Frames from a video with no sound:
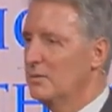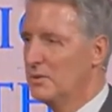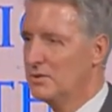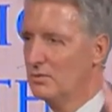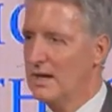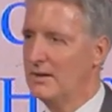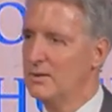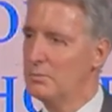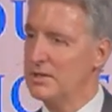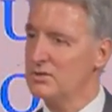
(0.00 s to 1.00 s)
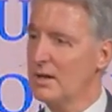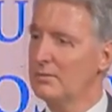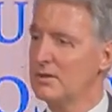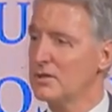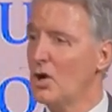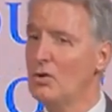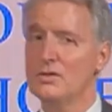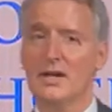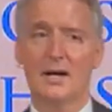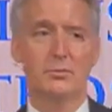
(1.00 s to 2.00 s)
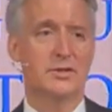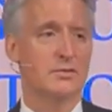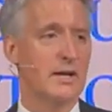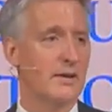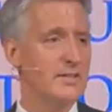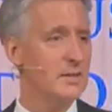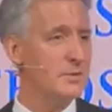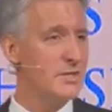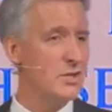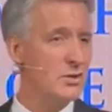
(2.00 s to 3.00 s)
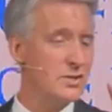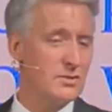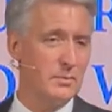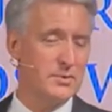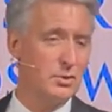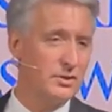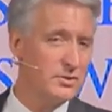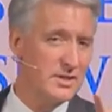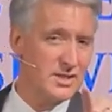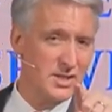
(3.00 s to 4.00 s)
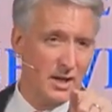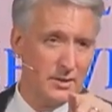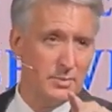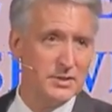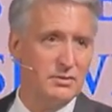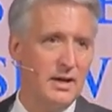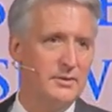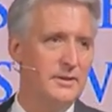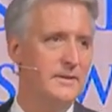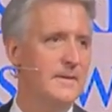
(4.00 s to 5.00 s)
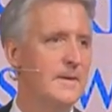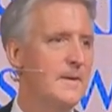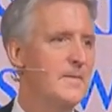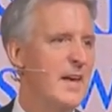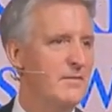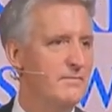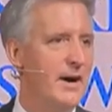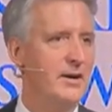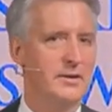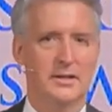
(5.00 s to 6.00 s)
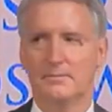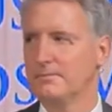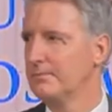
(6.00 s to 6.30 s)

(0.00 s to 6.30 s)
the bus driver on his own time went to the rally, someone from the school district saw the bus driver, fired him,